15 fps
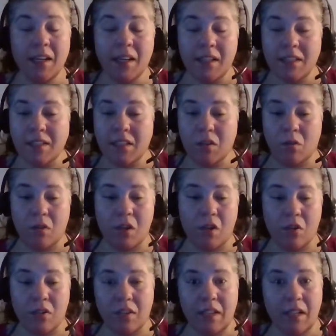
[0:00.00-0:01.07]
It's the only
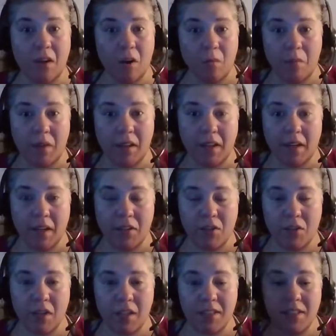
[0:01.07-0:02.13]
hosting company that I
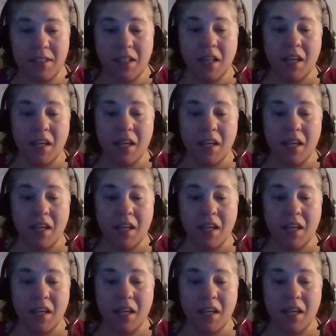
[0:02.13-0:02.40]
trust.